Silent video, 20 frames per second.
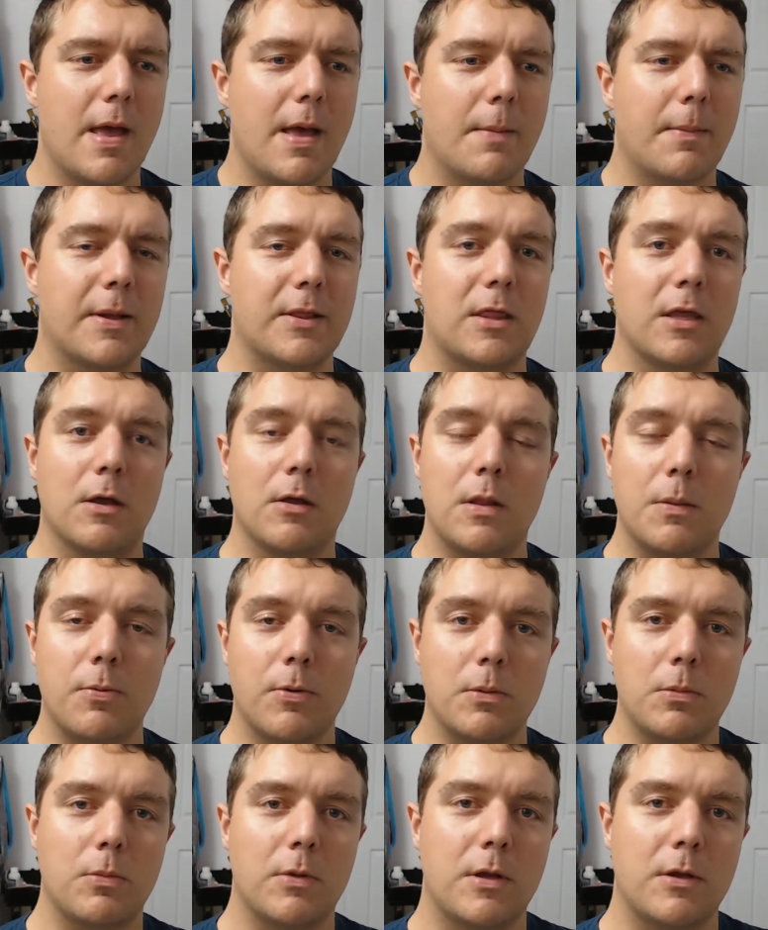But the only
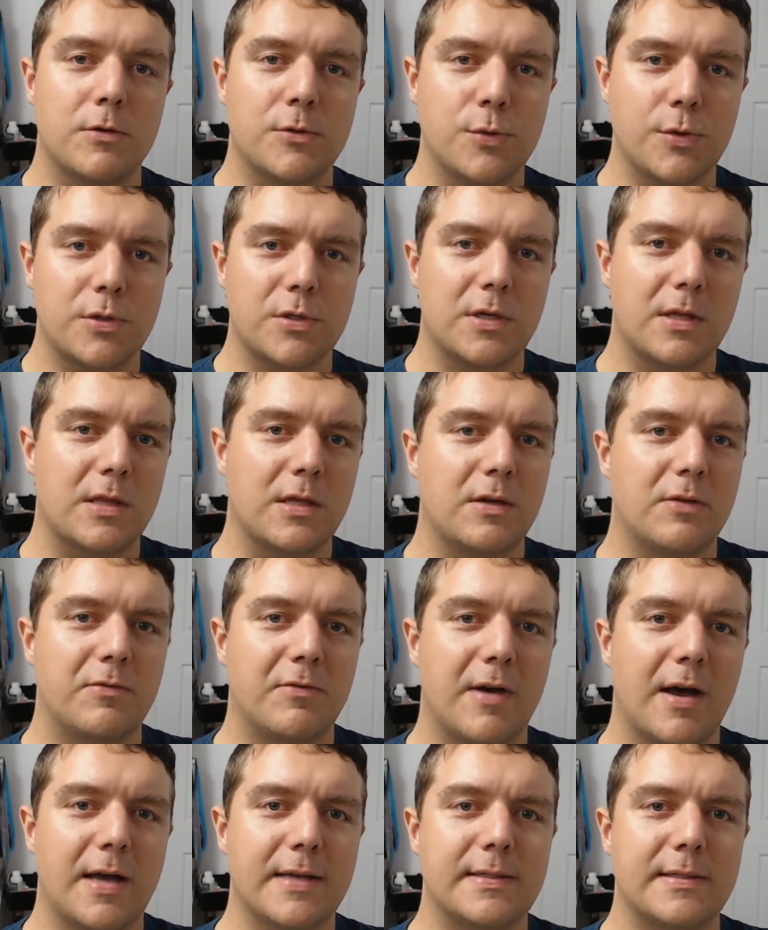problem when you switch off the
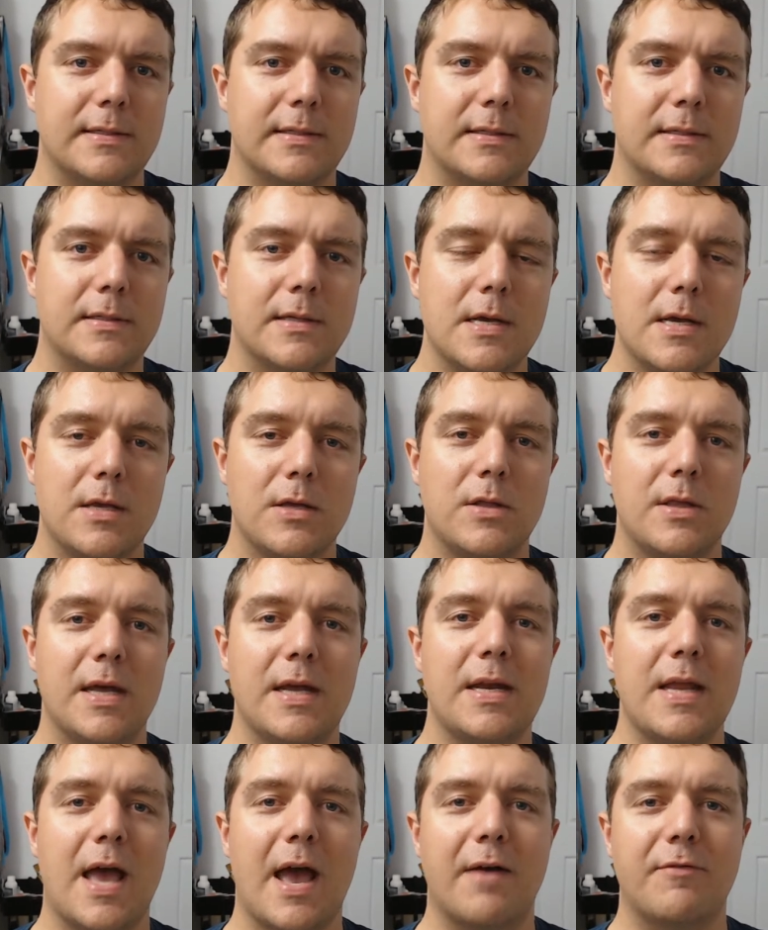device is you
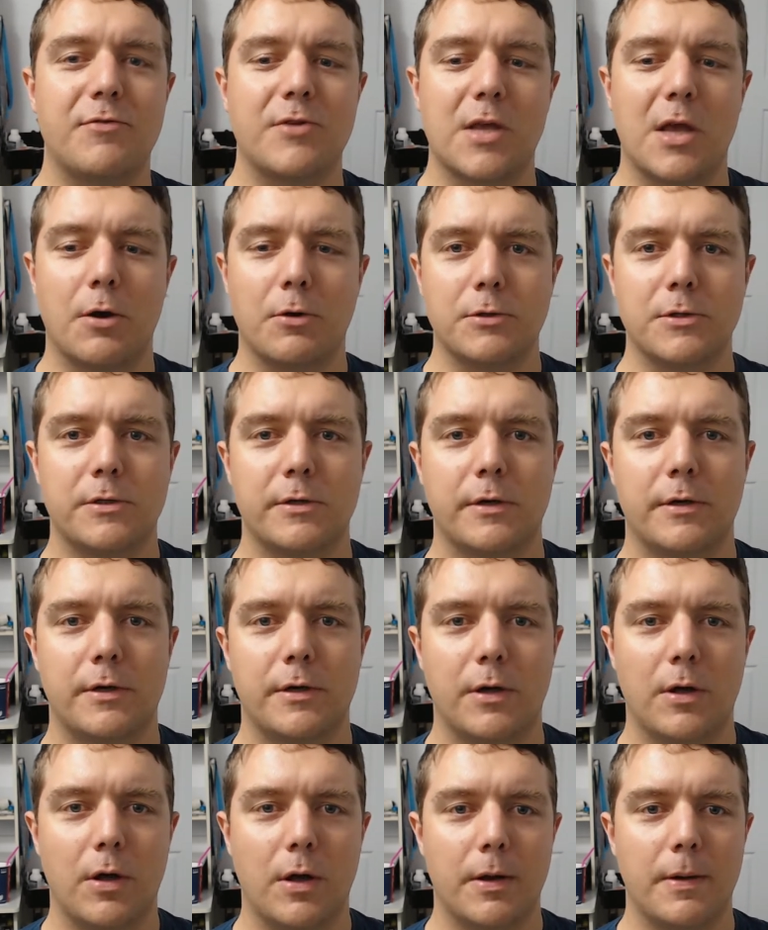then have to go and turn
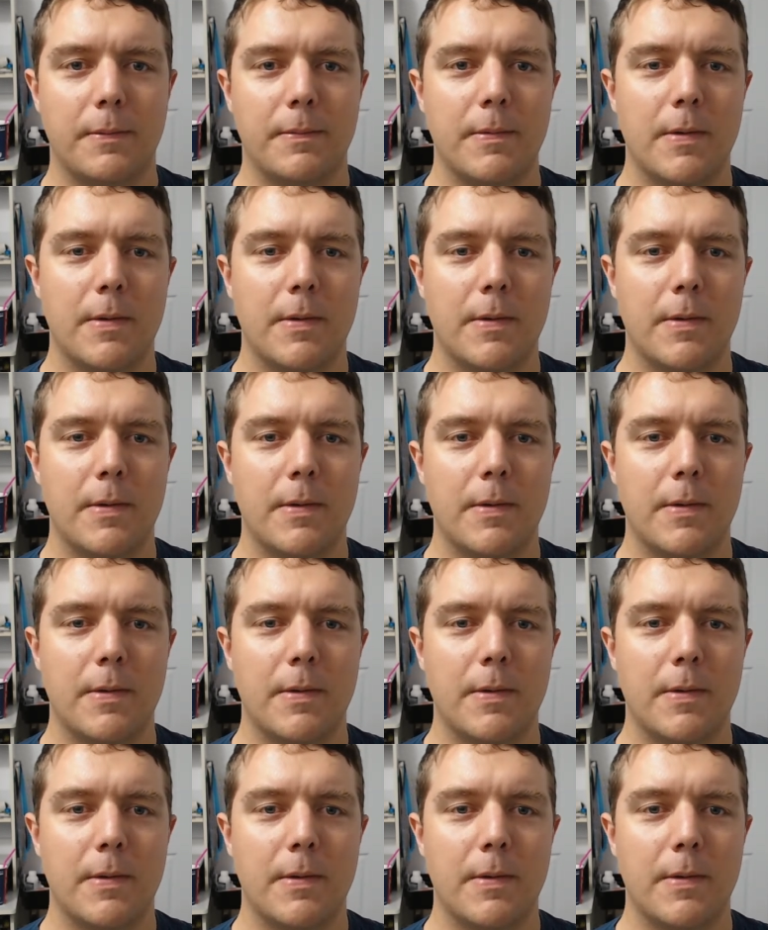it on.